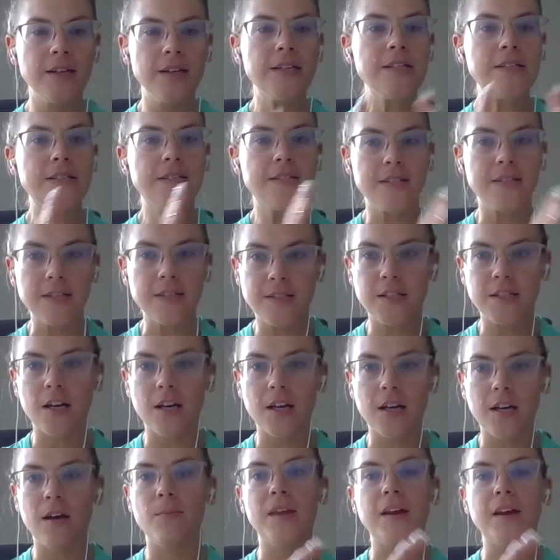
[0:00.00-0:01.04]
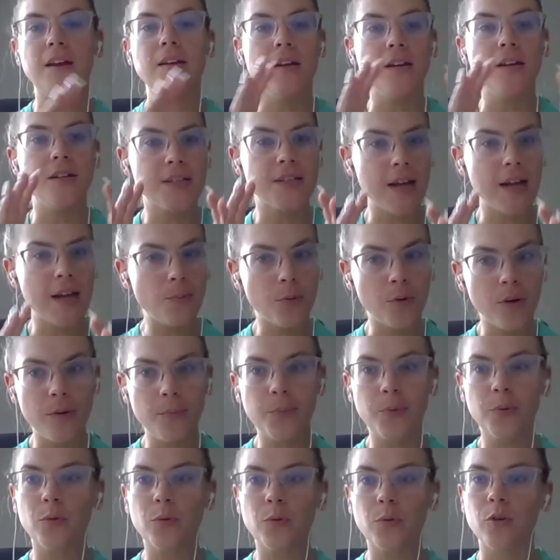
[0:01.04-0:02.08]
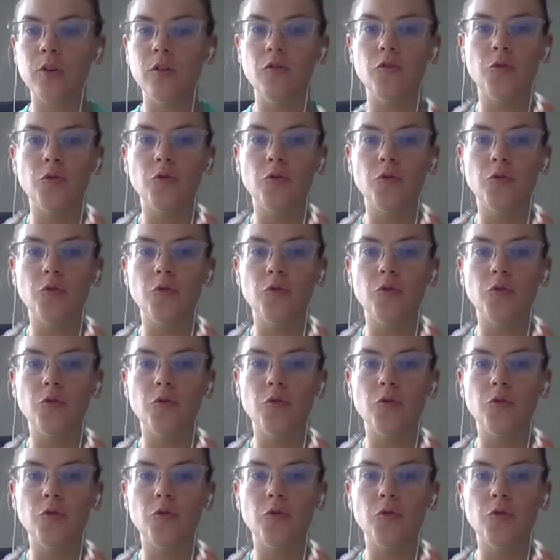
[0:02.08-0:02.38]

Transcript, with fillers: system. They need to get pre approved.